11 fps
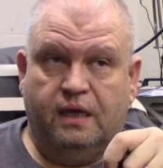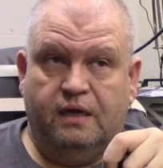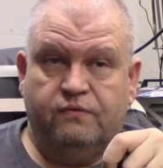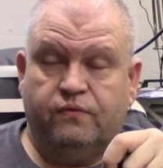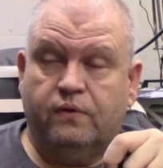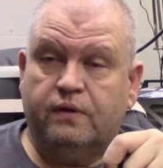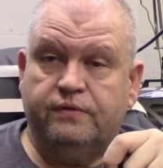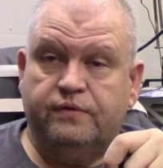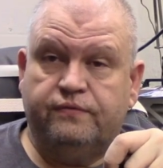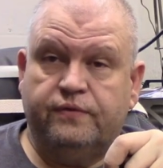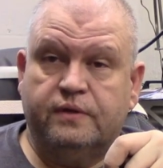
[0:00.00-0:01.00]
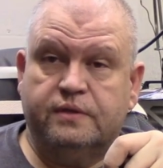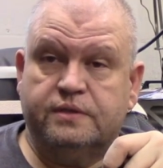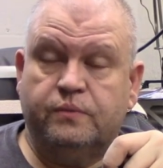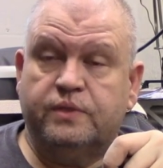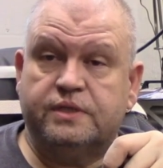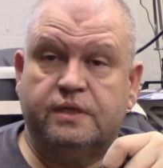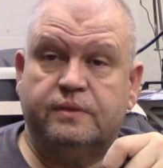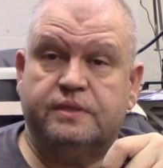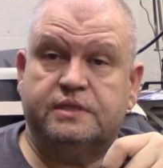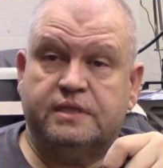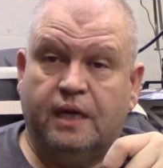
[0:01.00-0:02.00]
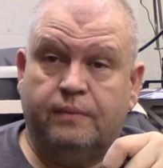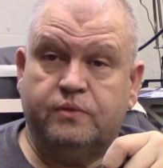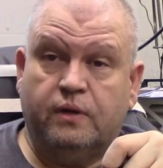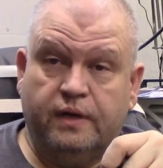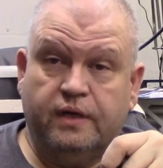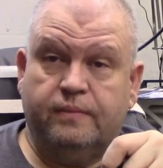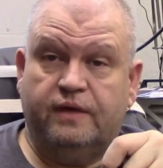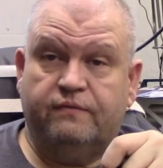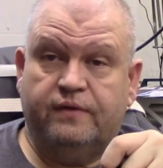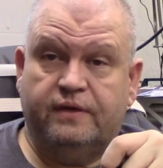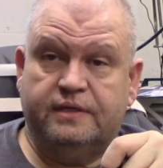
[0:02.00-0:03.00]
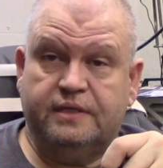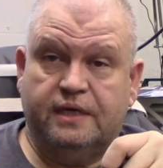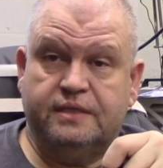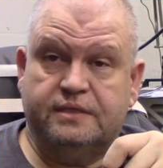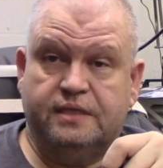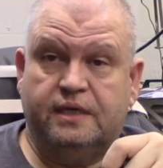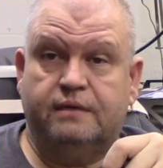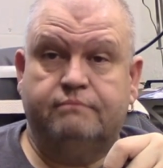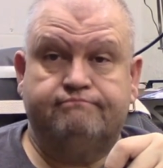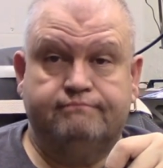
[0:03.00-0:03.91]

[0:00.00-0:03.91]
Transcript: And for all of you folks that wish I would stop talking about Valentine's Day,